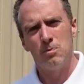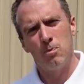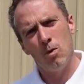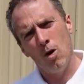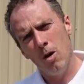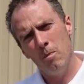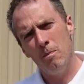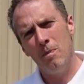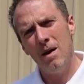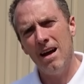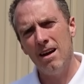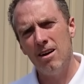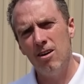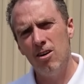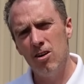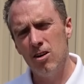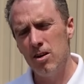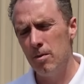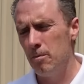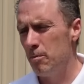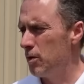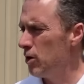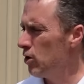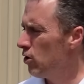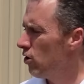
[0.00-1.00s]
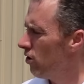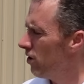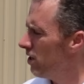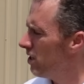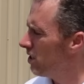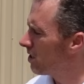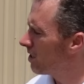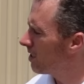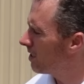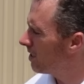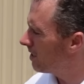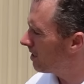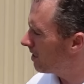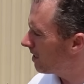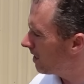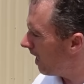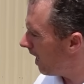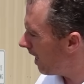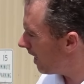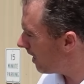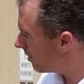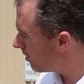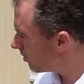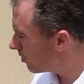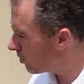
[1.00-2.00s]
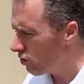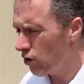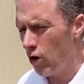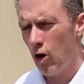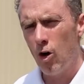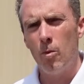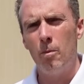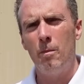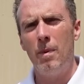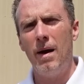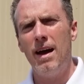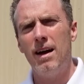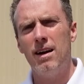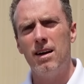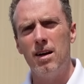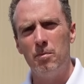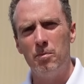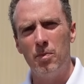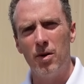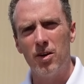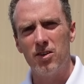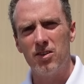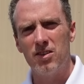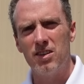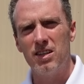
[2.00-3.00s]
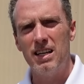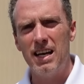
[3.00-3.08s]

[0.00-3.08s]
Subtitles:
brought back our computer. He's got it installed back up under the